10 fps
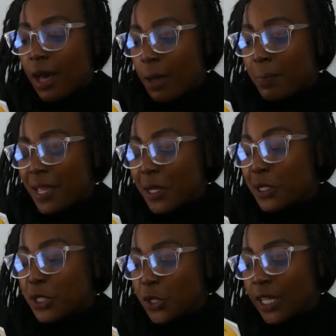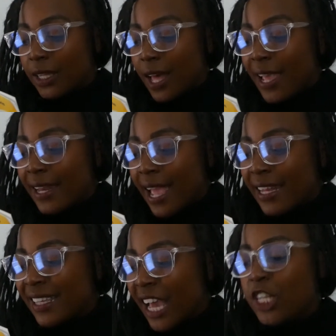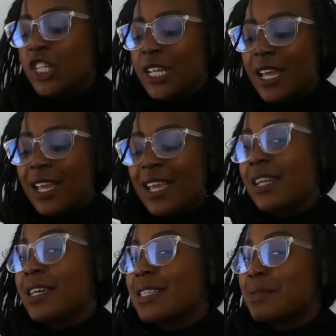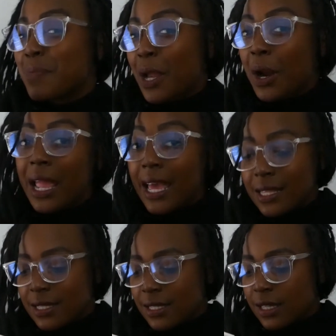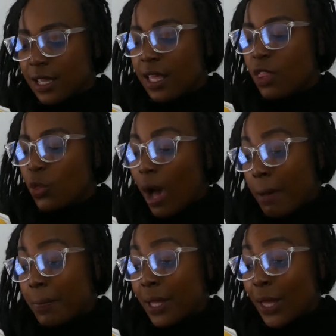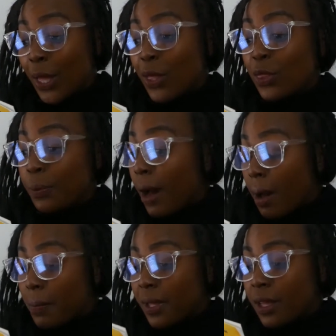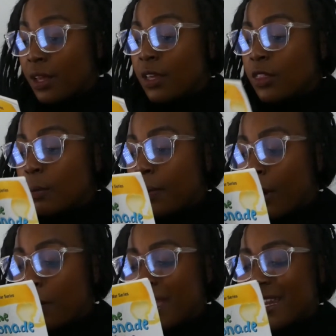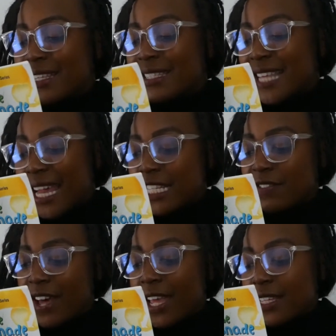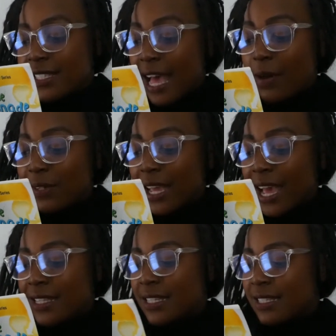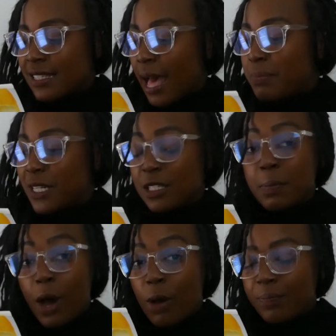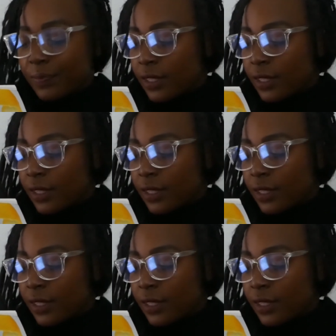up in a straight line and catching it in his bare hands. Thwop, thwop. The ball made a satisfying sound as it slapped his palm.